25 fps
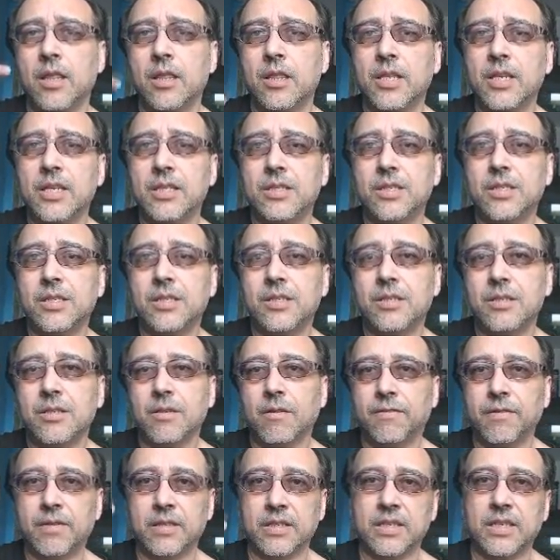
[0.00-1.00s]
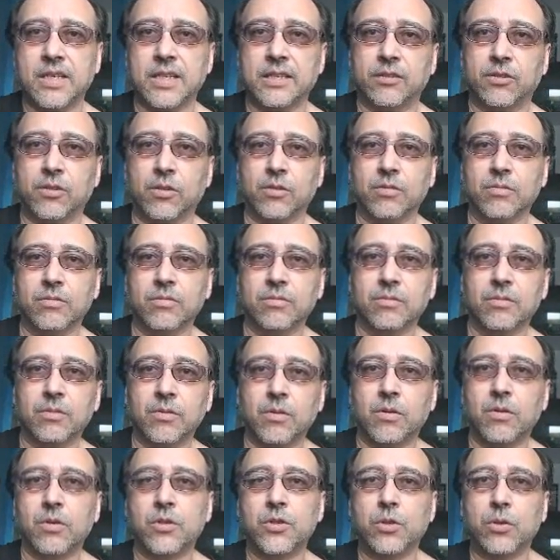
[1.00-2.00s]
This is falsetto
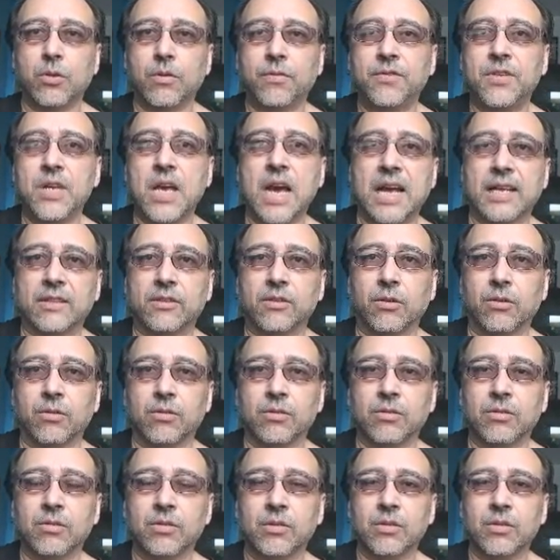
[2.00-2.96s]
or sulfiato,